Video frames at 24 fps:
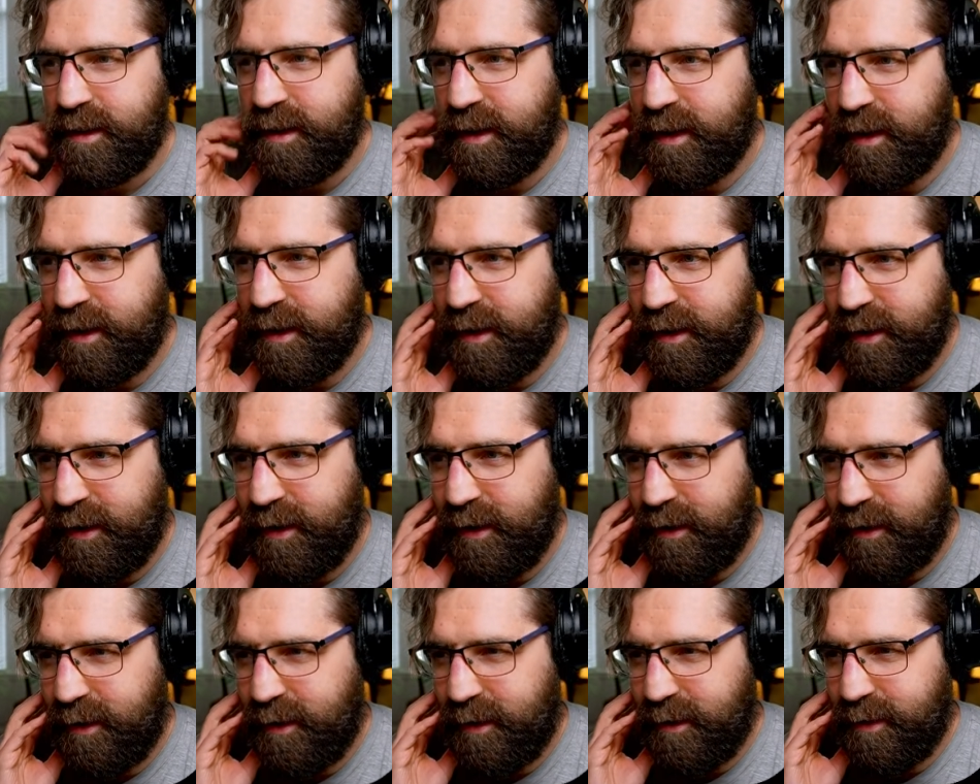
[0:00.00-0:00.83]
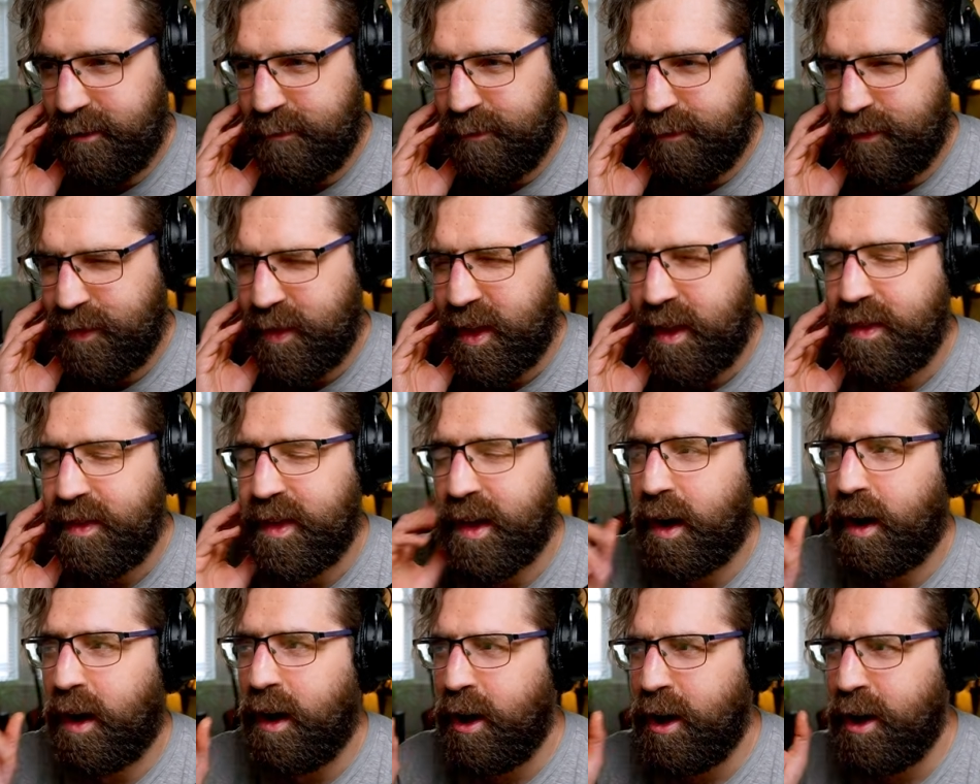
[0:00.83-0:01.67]

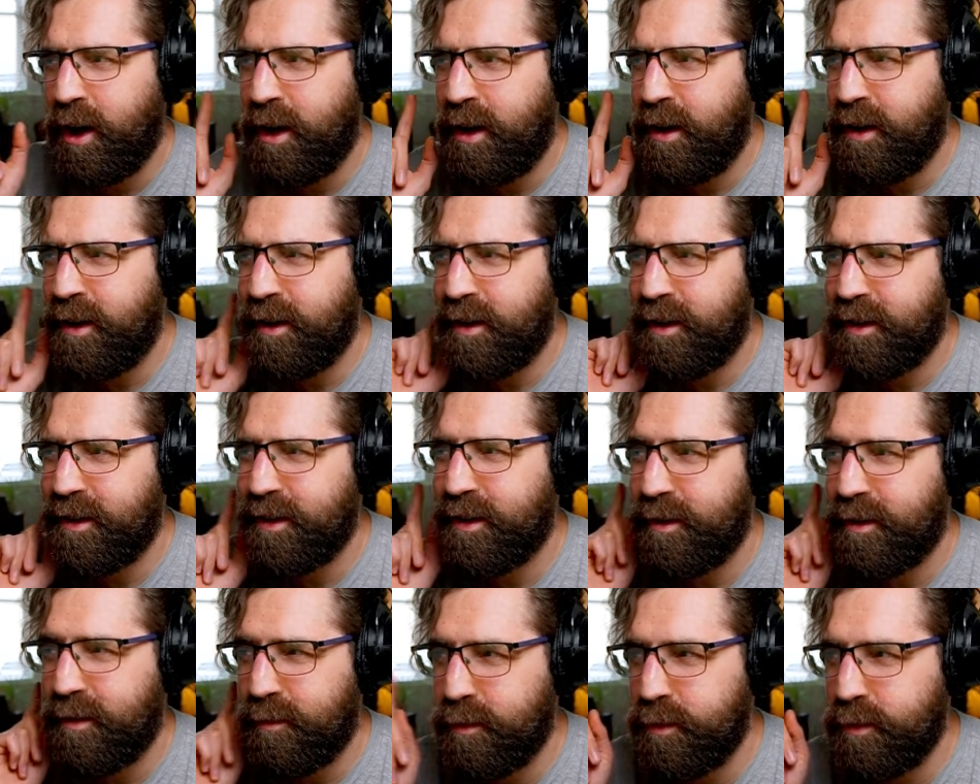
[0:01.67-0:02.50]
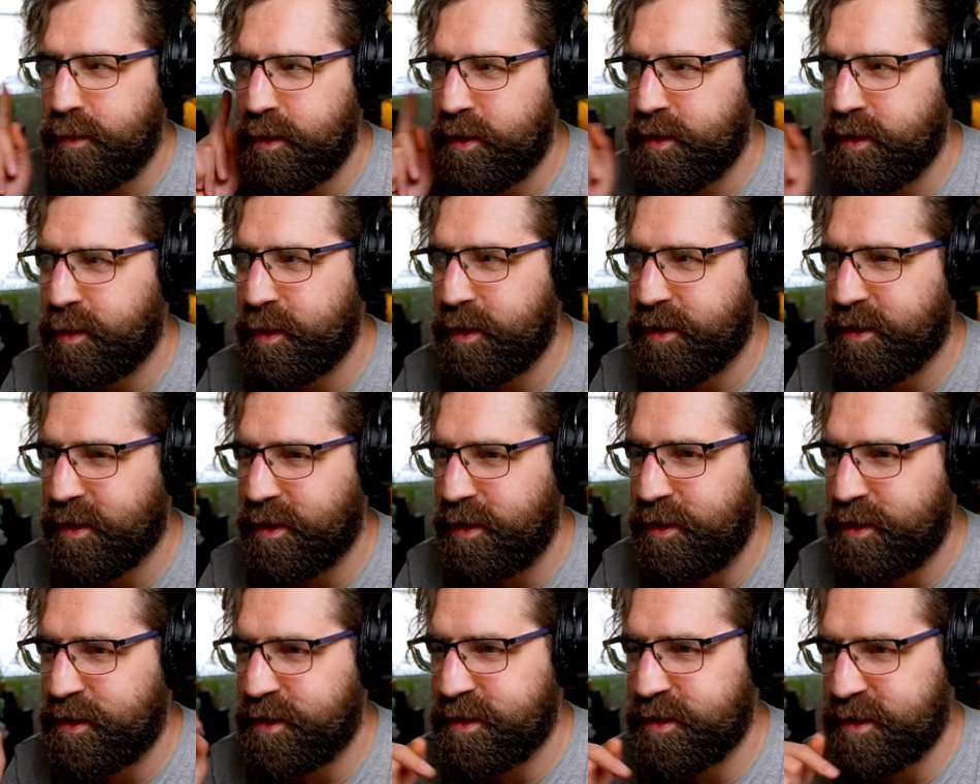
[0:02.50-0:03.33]
There are multiple
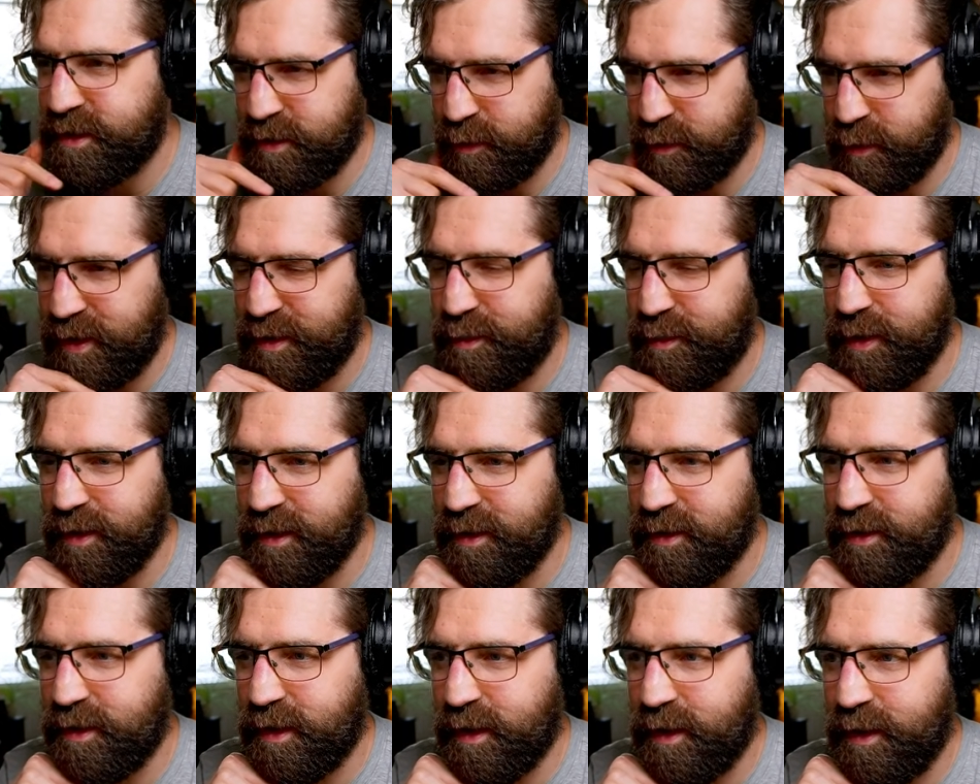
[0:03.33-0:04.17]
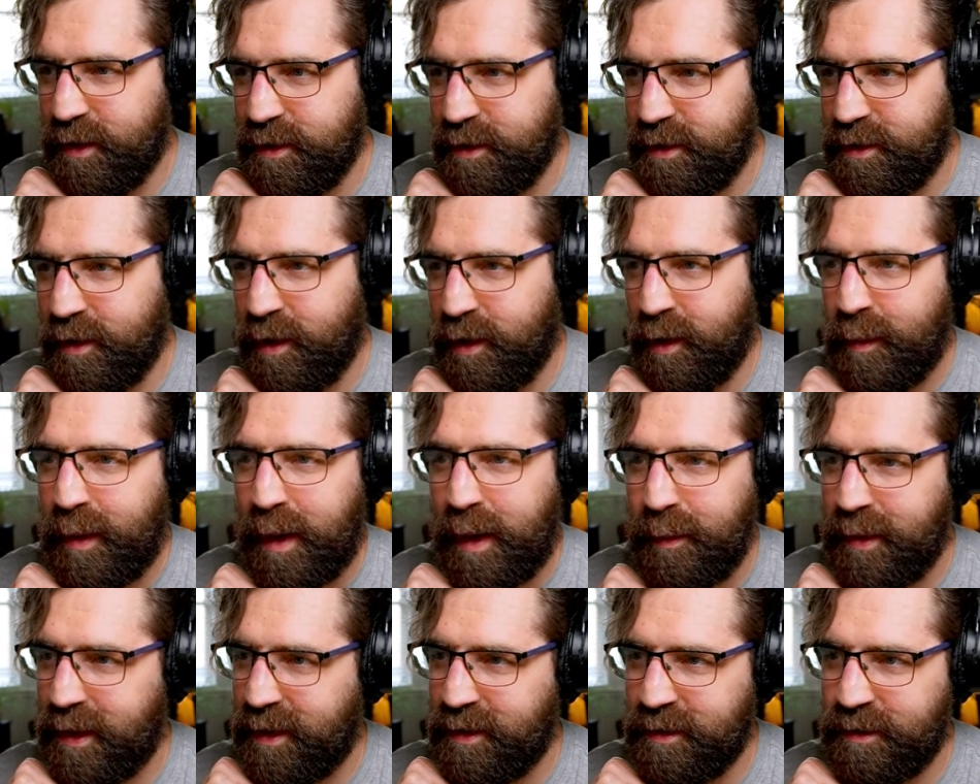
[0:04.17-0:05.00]
solutions to some of these puzzles though, so I
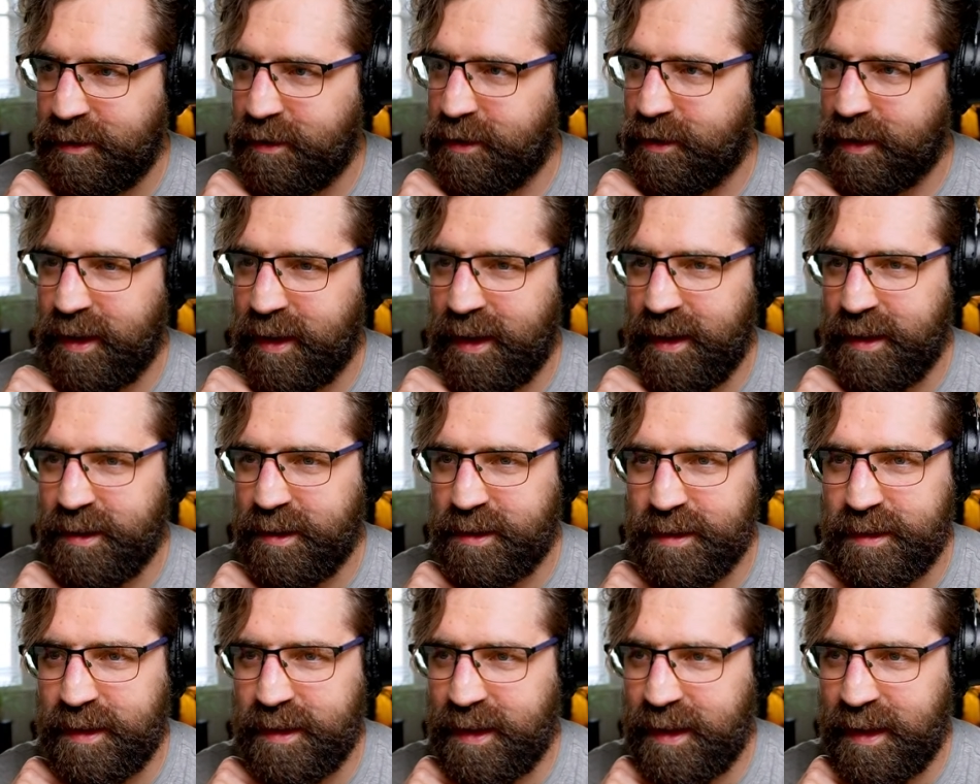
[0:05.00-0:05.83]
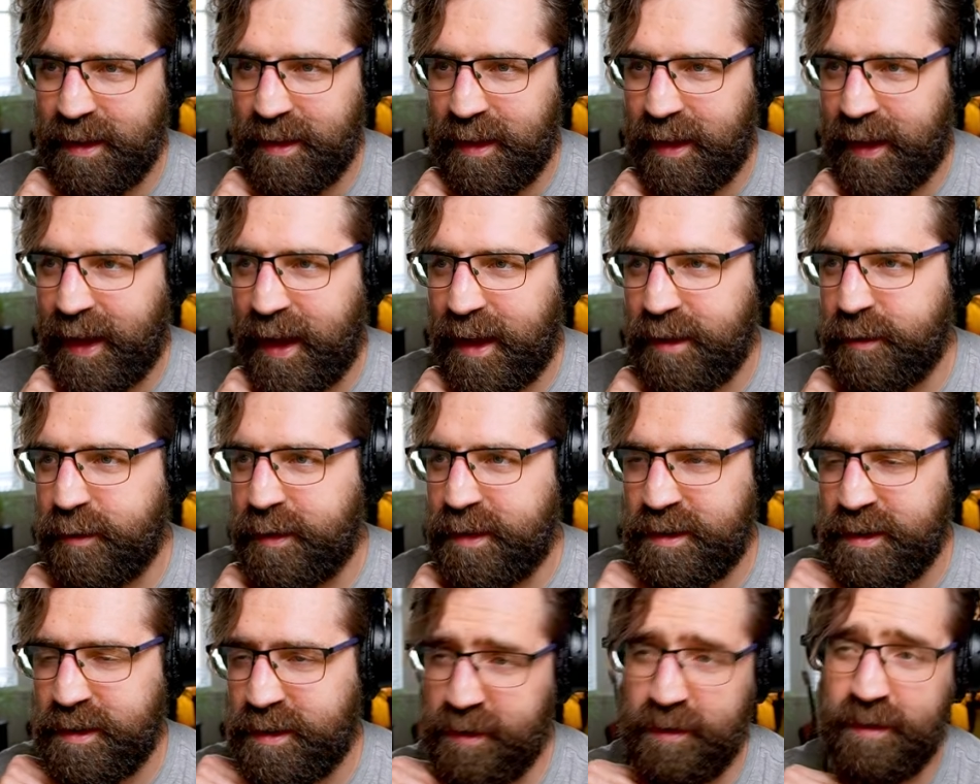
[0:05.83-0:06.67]
might be getting stuck here just thinking like, how do I
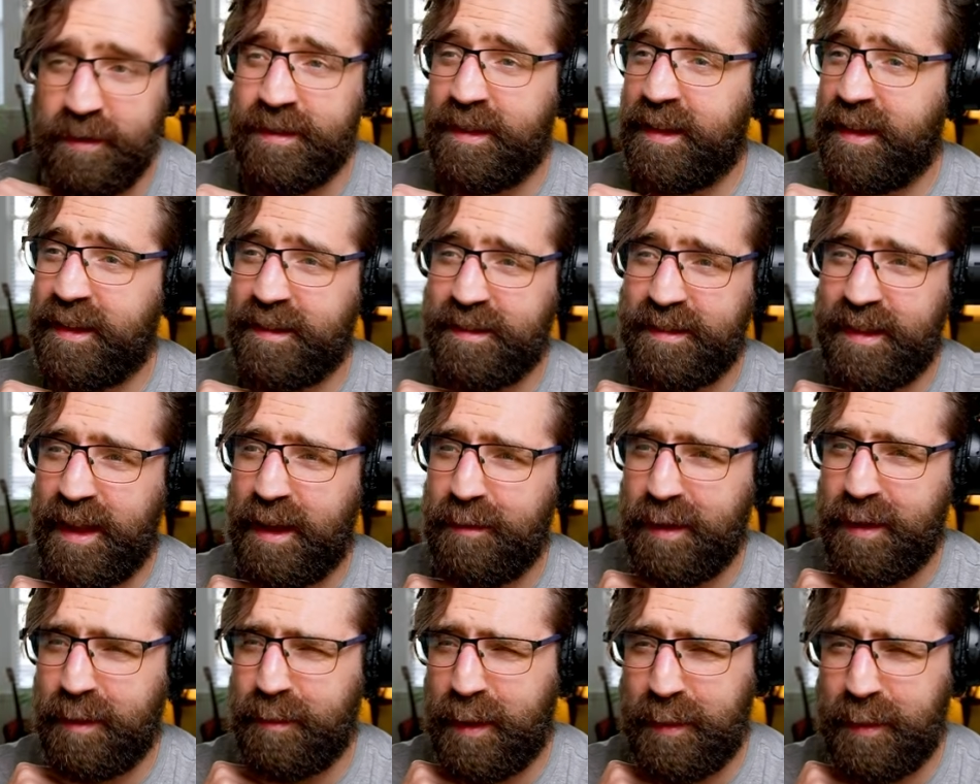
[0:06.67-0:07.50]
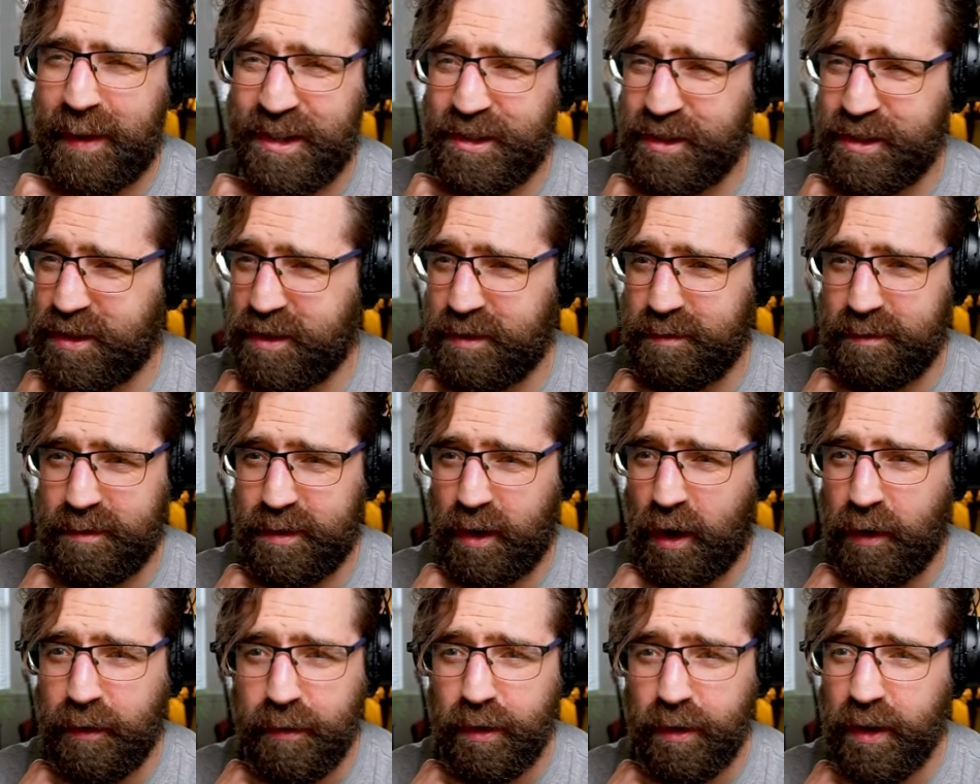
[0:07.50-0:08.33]
deduce the next step, and maybe I just
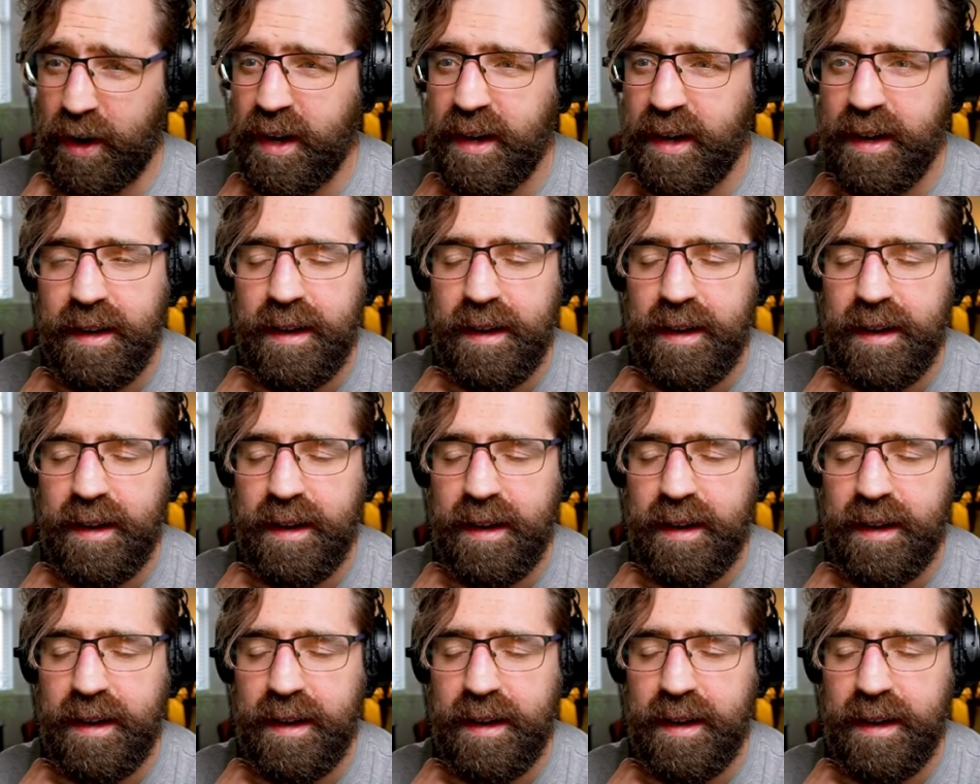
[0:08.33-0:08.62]
go for it.